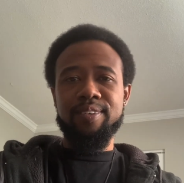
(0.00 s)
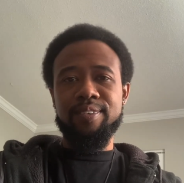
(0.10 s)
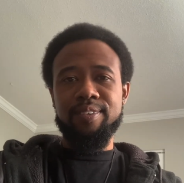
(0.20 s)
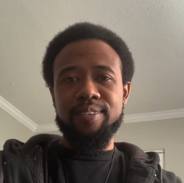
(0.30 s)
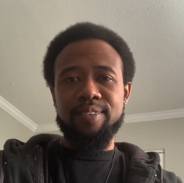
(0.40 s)

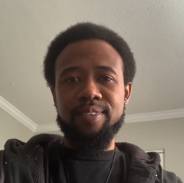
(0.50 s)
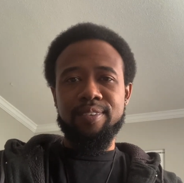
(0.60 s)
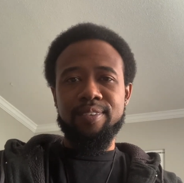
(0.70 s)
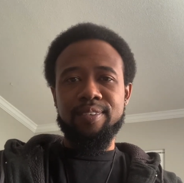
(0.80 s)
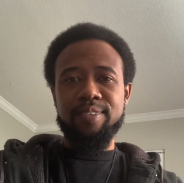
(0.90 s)

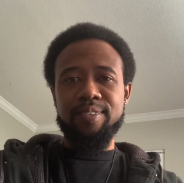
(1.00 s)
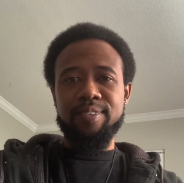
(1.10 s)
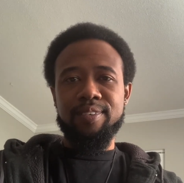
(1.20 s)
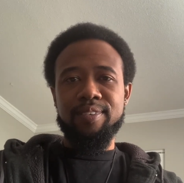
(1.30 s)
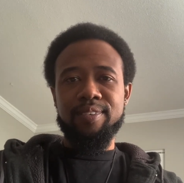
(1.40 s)

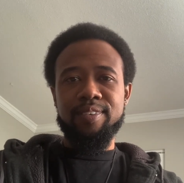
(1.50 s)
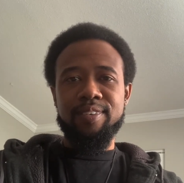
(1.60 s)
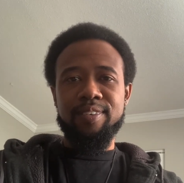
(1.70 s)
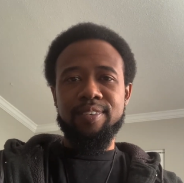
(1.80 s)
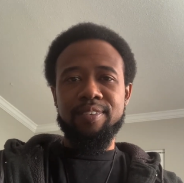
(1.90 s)

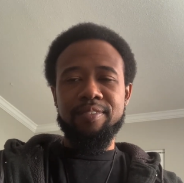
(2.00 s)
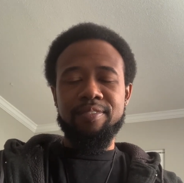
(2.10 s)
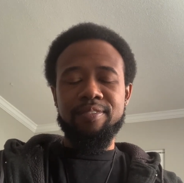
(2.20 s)
Nobody speaks.